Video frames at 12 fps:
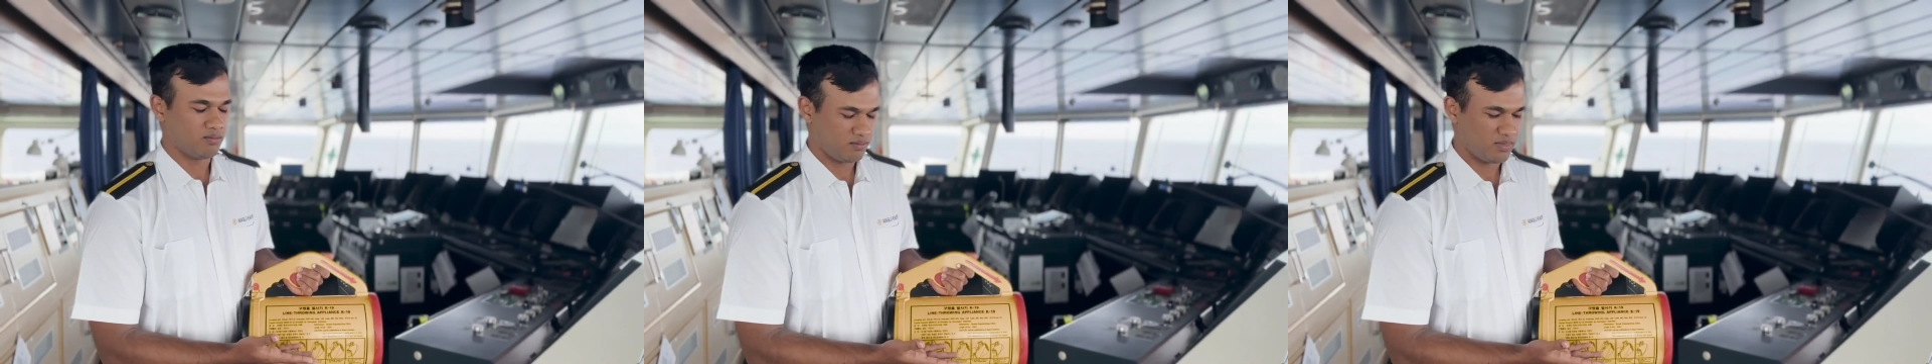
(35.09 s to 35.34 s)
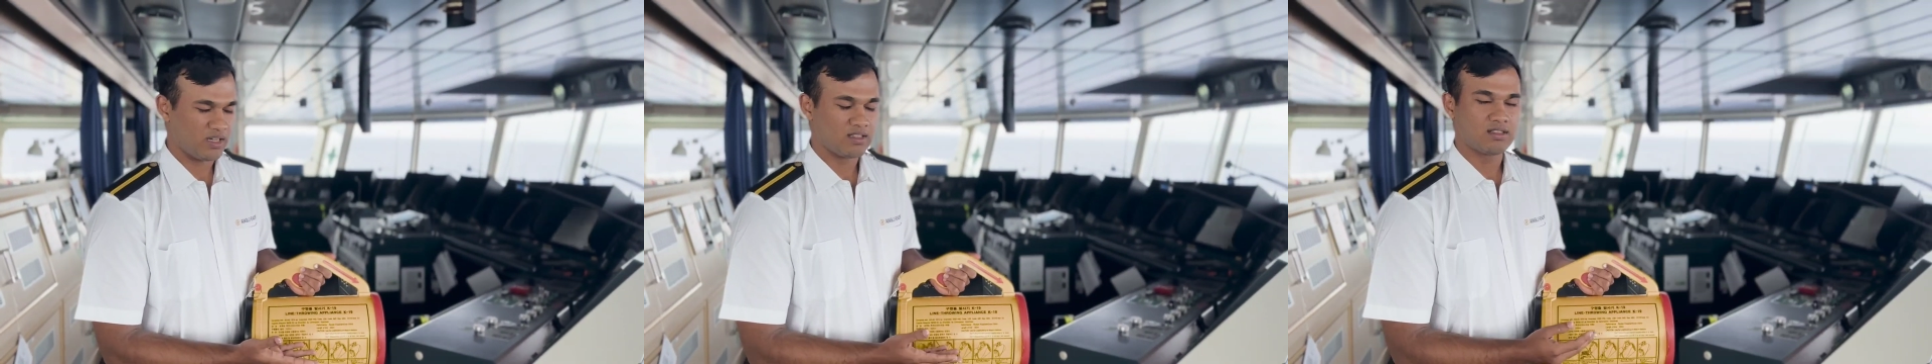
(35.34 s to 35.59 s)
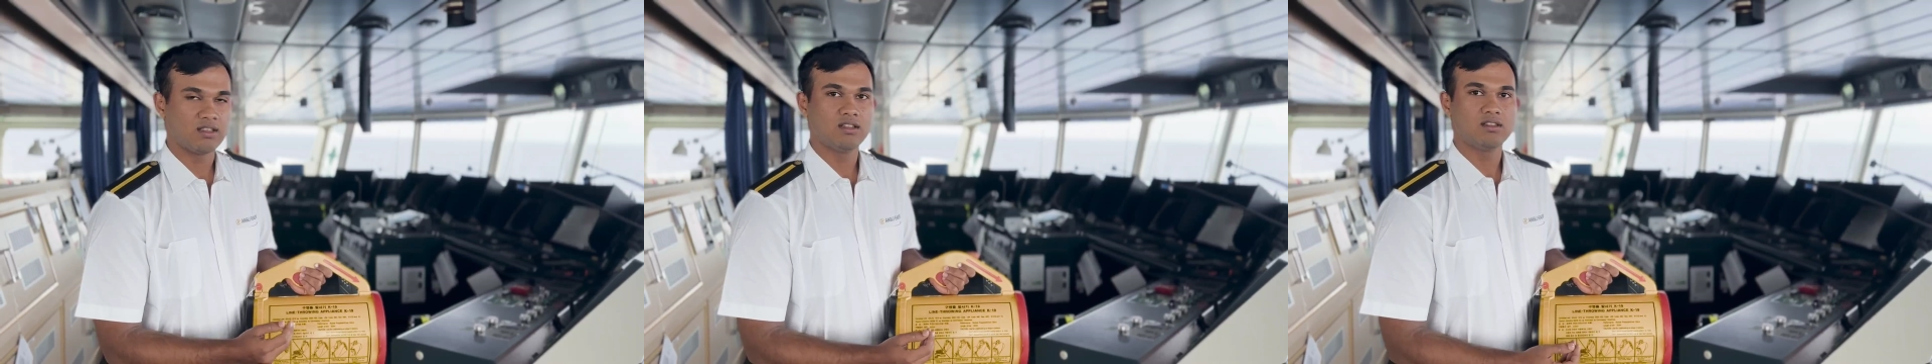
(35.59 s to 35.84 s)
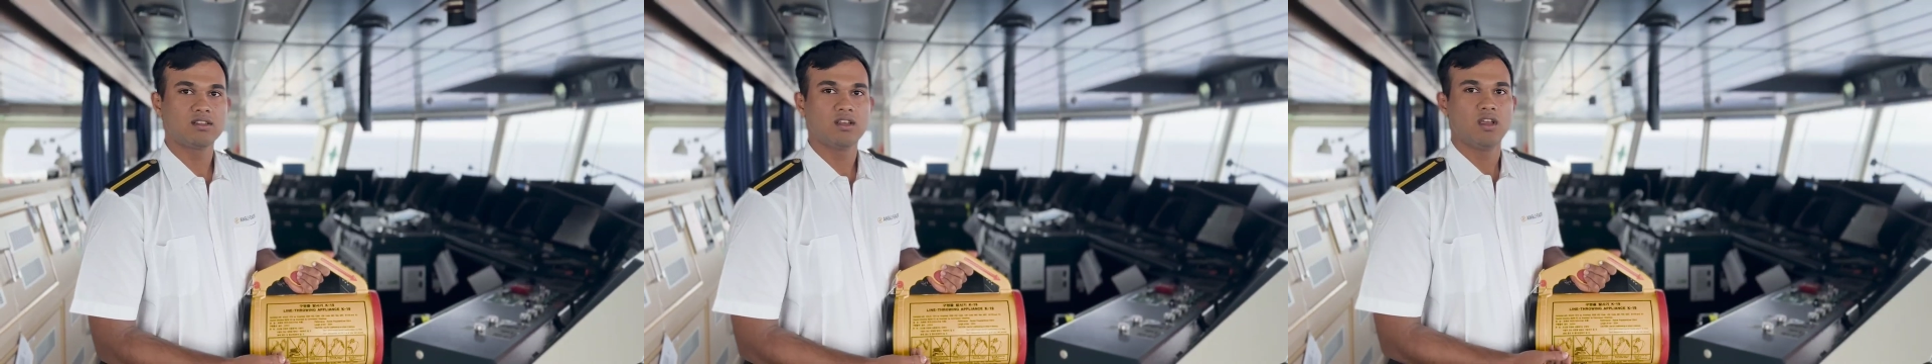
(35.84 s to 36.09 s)

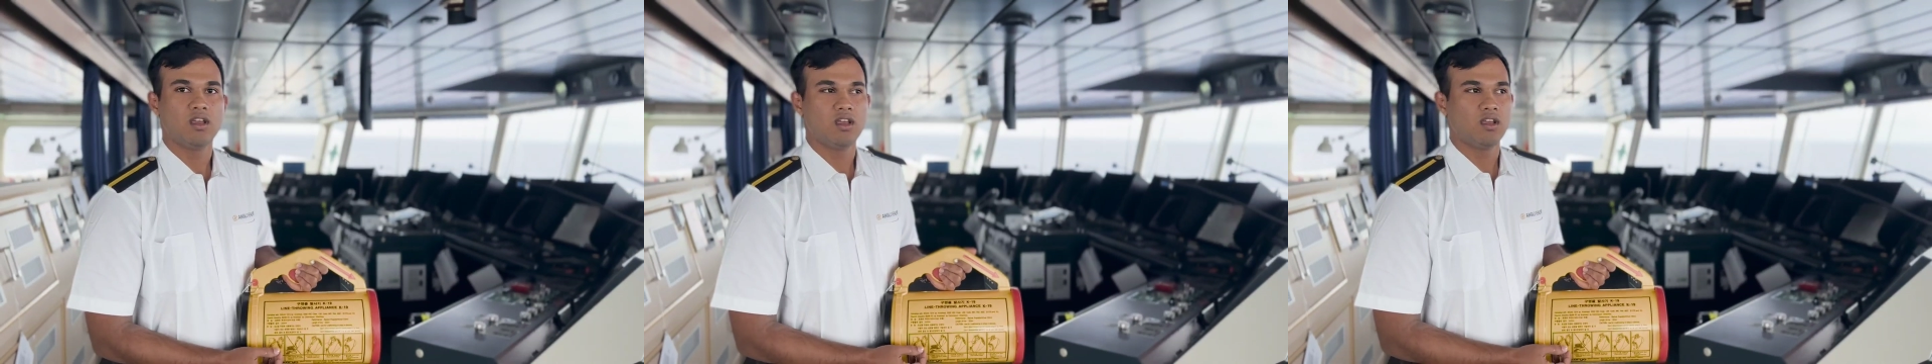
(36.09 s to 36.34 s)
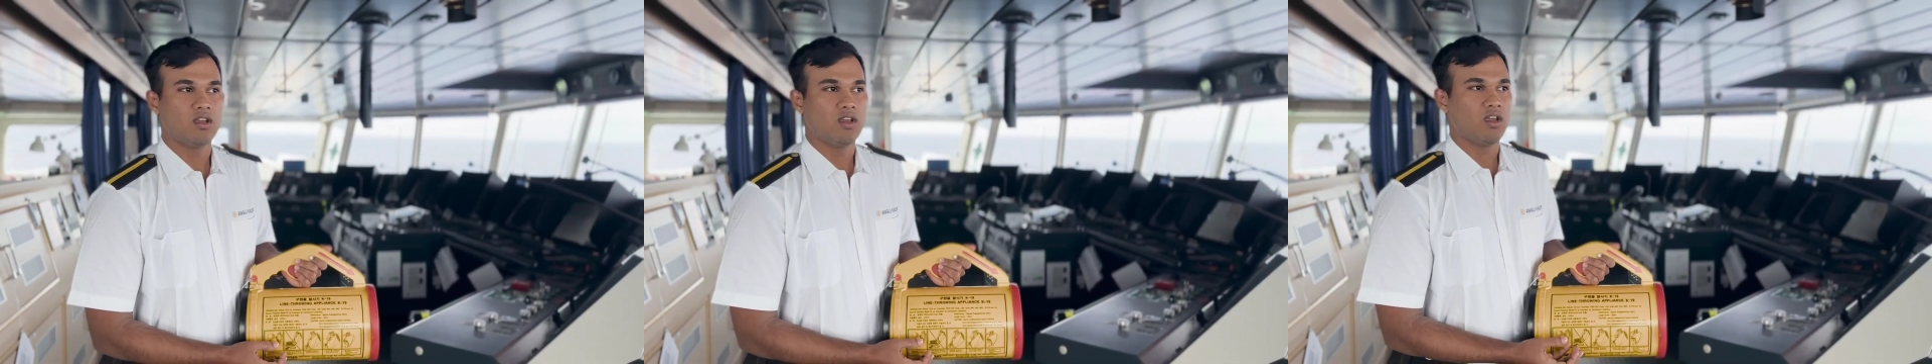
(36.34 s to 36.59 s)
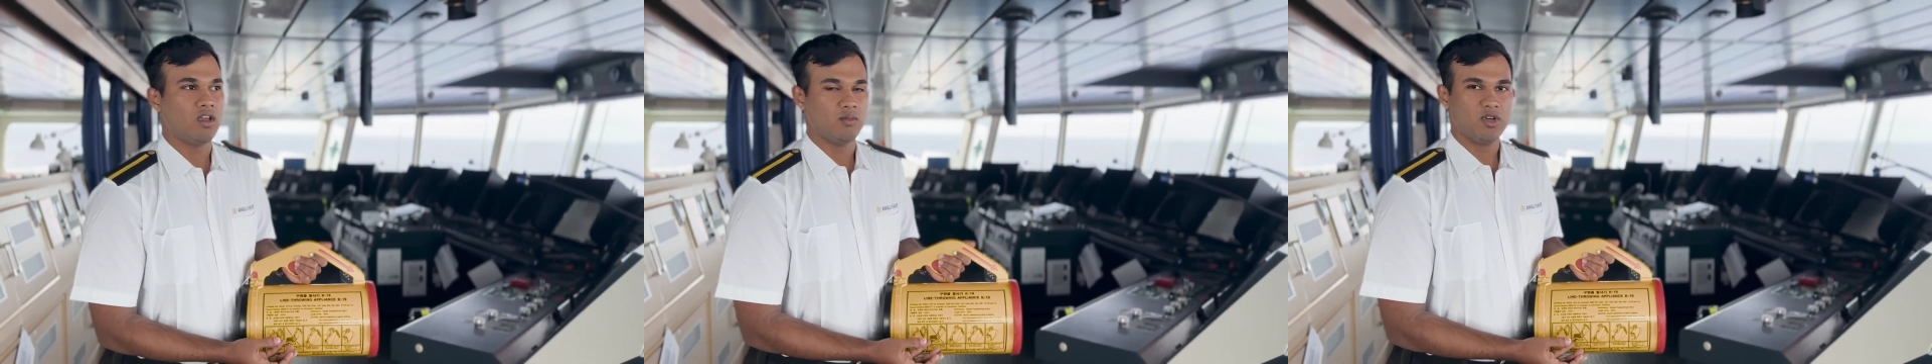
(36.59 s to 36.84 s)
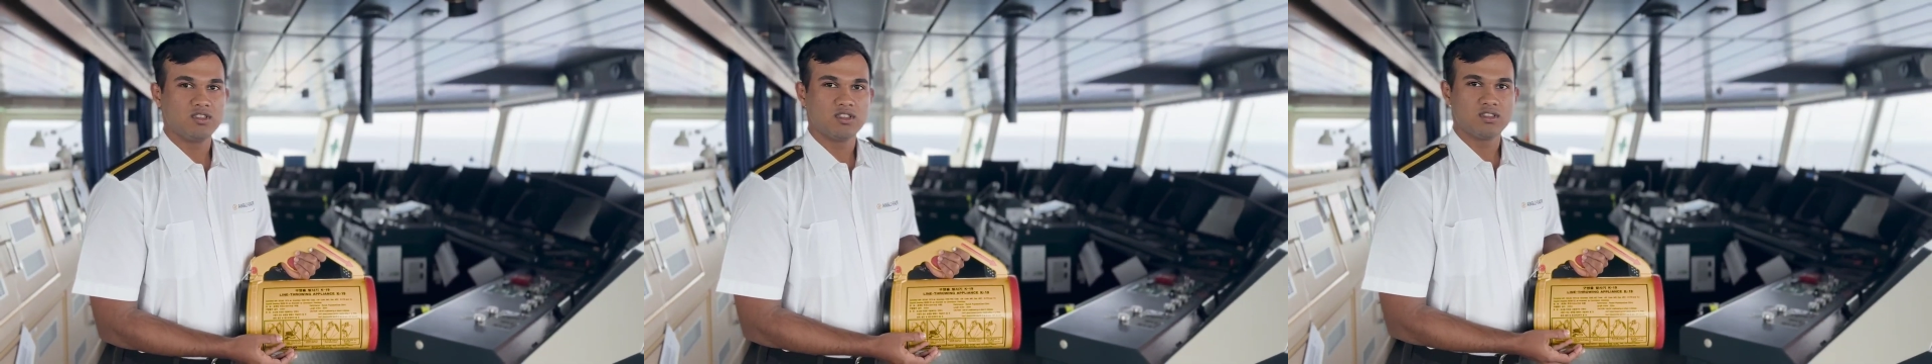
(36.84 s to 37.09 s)
medicines,
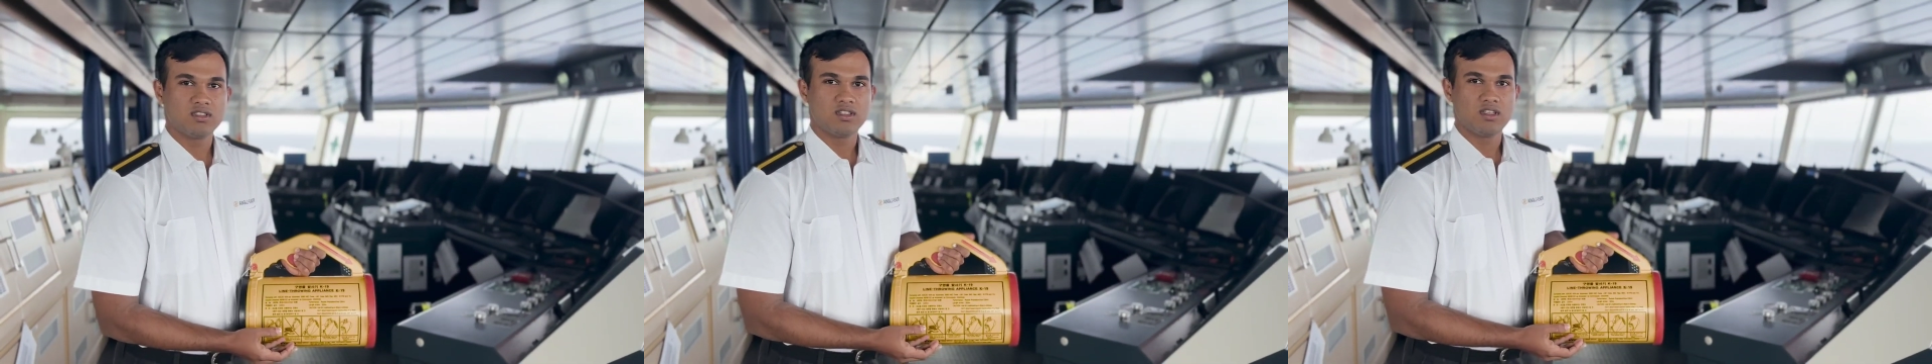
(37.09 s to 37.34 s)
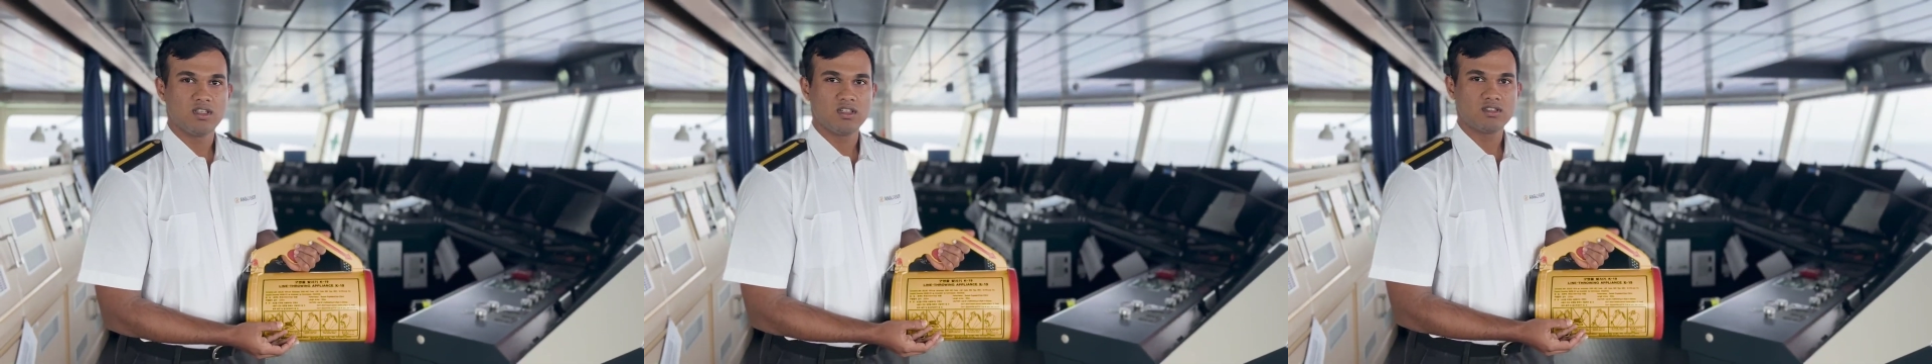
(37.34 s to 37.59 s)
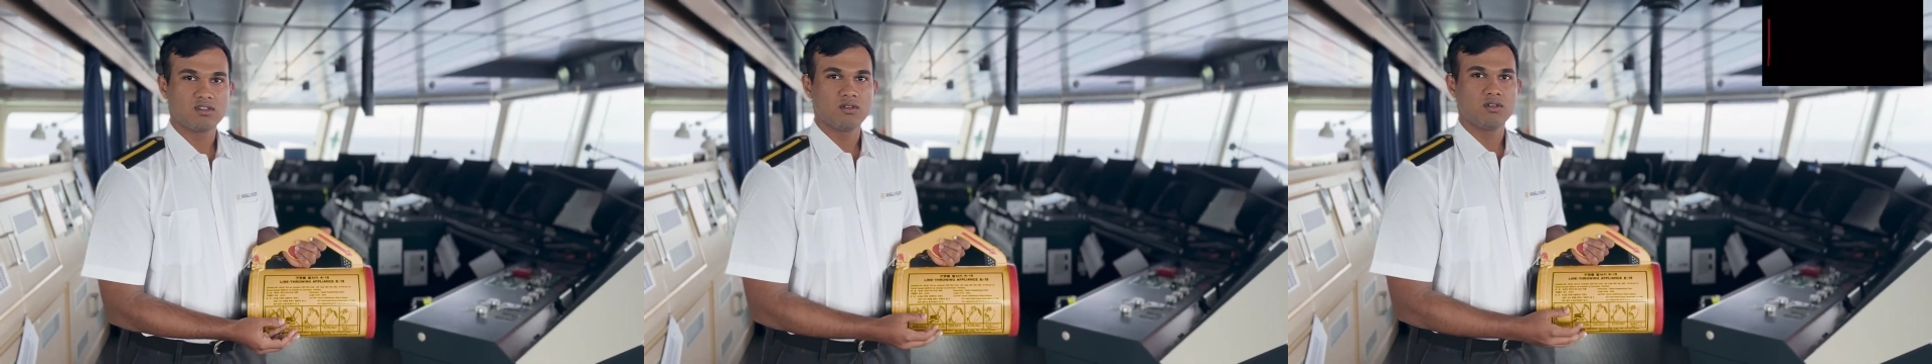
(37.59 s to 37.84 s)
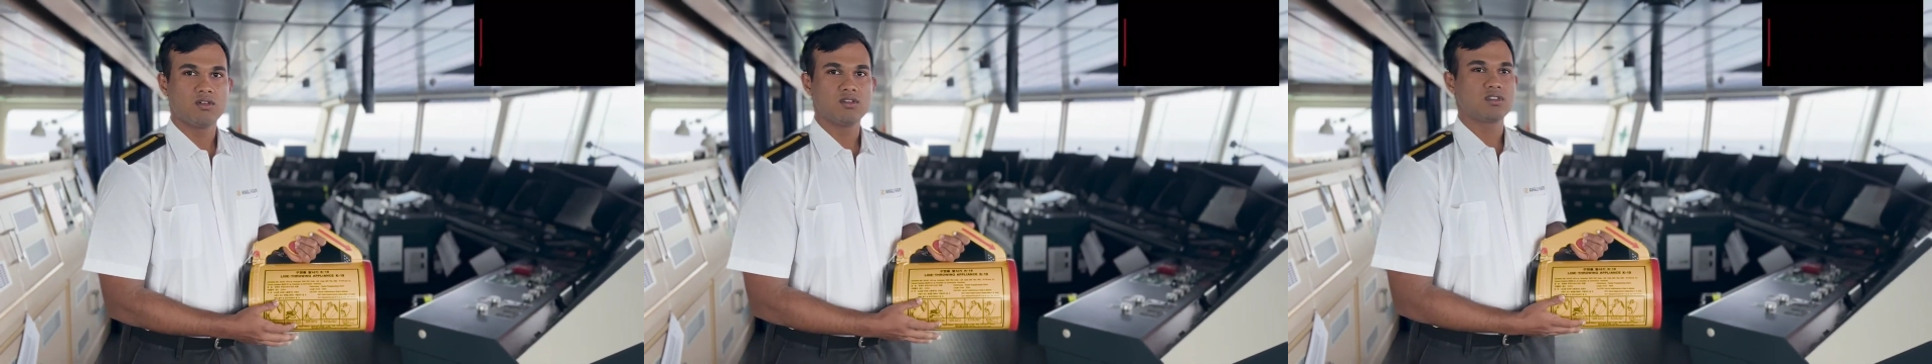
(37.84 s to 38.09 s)
emergency
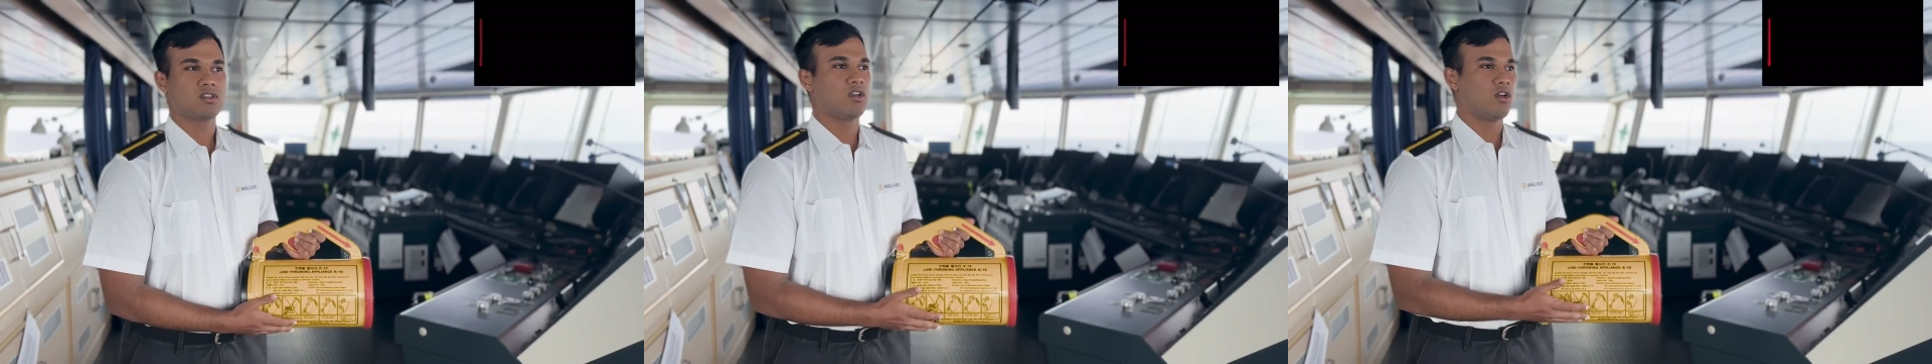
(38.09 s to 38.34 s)
stores,